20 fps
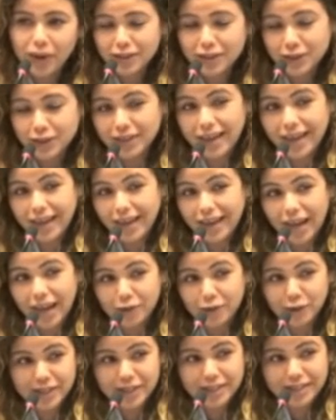But
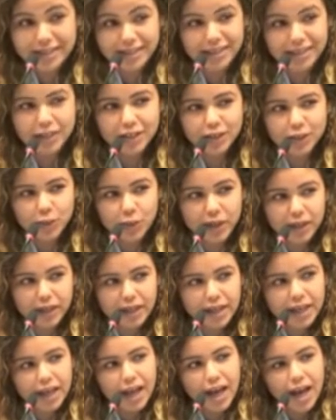today, after 6
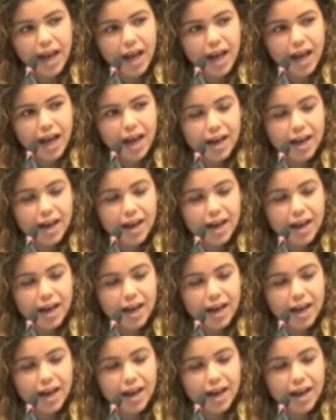years, we